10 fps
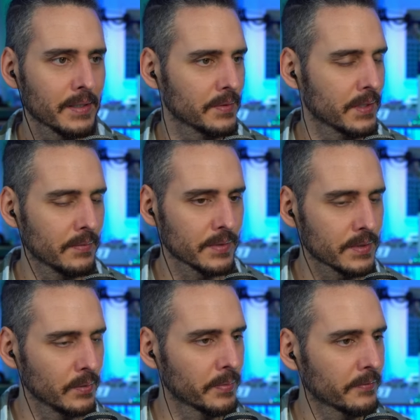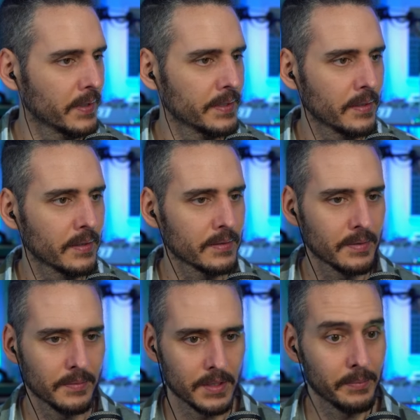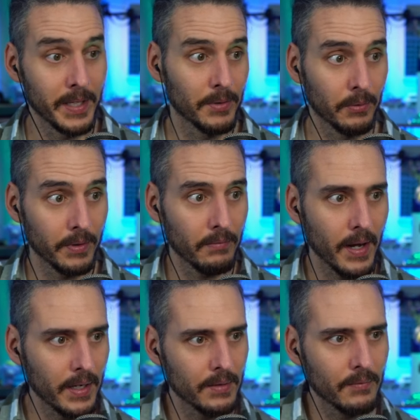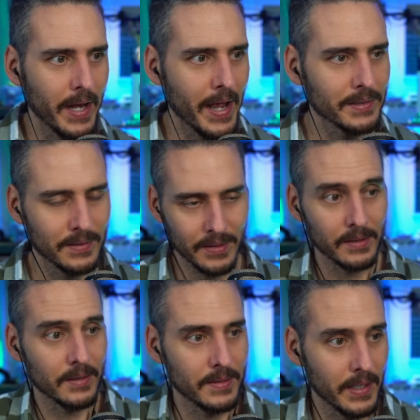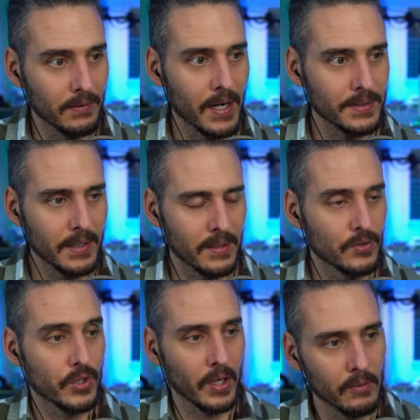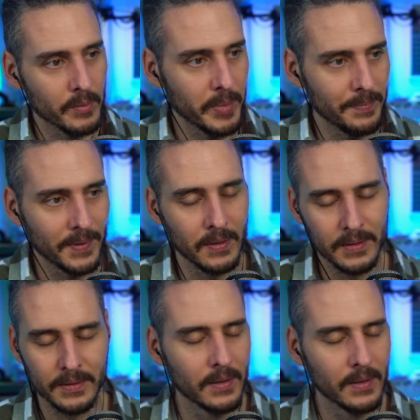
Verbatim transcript: It was it was super fun to to to be able to rewrite it in React and then containerize it and share it with people and